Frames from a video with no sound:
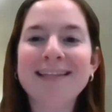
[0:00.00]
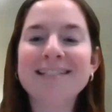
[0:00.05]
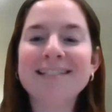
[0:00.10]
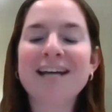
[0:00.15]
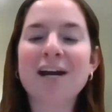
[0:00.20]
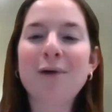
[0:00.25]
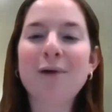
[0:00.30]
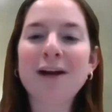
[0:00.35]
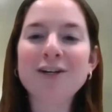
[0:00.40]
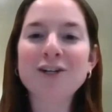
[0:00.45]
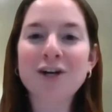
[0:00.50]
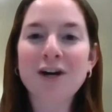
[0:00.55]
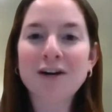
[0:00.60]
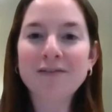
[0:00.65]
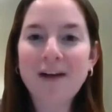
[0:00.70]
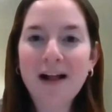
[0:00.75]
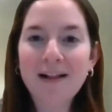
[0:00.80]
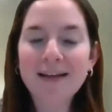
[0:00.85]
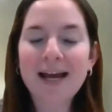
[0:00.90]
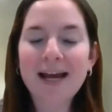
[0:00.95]
the Director of
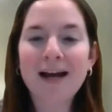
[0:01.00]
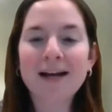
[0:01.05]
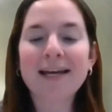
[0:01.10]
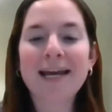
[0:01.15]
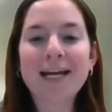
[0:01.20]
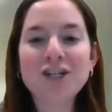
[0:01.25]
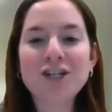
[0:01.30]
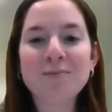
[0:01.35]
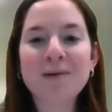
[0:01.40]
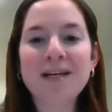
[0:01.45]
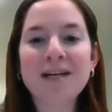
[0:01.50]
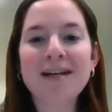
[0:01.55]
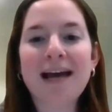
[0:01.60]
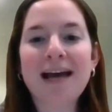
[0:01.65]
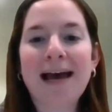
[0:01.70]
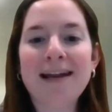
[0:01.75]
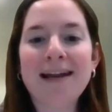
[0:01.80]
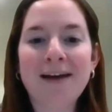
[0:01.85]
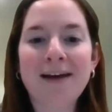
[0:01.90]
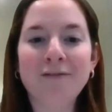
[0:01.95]
Aliyah Engagement
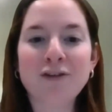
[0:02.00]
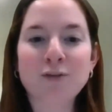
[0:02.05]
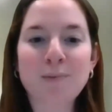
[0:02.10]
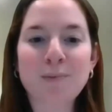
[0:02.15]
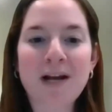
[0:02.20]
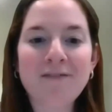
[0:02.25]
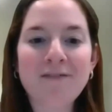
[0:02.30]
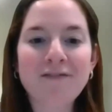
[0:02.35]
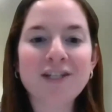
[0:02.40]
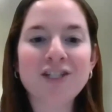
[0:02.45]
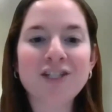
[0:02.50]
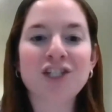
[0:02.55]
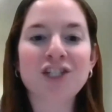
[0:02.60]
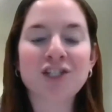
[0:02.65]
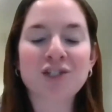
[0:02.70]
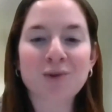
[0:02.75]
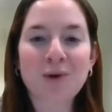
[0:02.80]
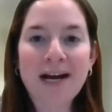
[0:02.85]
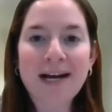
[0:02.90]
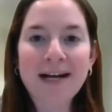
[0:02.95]
at Nefesh B'Nefesh
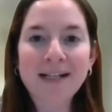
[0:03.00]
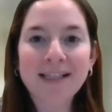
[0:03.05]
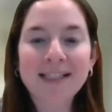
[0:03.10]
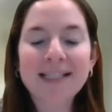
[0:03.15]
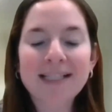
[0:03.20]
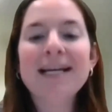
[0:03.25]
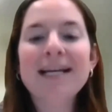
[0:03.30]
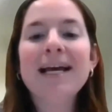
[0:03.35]
Yisrael,